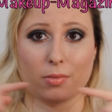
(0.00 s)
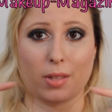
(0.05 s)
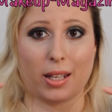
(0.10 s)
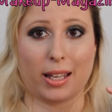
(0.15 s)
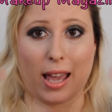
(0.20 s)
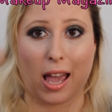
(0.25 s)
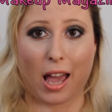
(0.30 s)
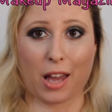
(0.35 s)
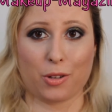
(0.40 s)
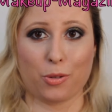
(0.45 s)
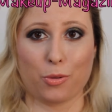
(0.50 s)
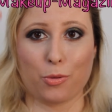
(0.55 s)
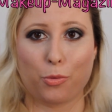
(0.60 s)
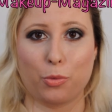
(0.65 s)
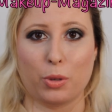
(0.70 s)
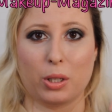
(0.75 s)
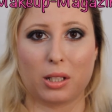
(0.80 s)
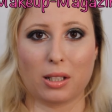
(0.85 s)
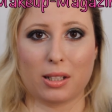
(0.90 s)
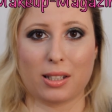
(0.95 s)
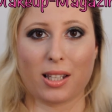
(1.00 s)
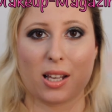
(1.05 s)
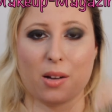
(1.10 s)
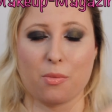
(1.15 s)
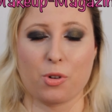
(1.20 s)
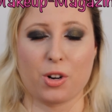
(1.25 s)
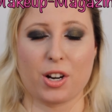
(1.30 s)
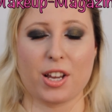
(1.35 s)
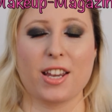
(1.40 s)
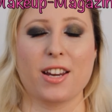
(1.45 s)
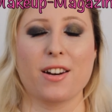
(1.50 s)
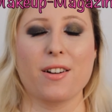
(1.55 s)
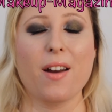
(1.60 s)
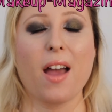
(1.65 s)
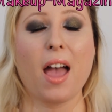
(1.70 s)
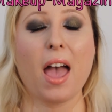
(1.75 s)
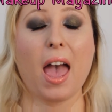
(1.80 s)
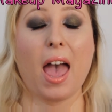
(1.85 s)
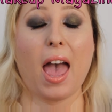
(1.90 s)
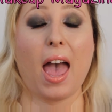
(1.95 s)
again written somewhere here.